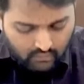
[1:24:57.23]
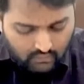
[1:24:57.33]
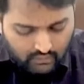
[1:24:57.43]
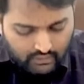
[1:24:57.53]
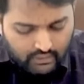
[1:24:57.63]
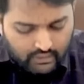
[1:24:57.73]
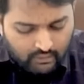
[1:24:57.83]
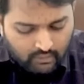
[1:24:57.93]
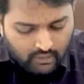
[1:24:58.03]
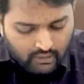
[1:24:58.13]
The declining
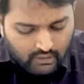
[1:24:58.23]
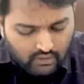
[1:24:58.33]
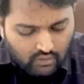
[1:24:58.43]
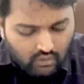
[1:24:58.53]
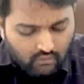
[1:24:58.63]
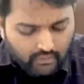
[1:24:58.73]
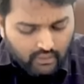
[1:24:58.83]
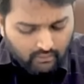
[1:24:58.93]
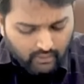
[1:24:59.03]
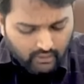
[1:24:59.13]
market is called bear
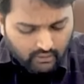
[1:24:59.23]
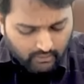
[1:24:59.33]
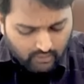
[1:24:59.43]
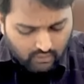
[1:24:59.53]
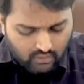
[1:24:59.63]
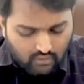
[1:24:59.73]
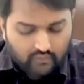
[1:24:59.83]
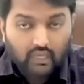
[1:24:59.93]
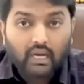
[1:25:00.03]
market because of the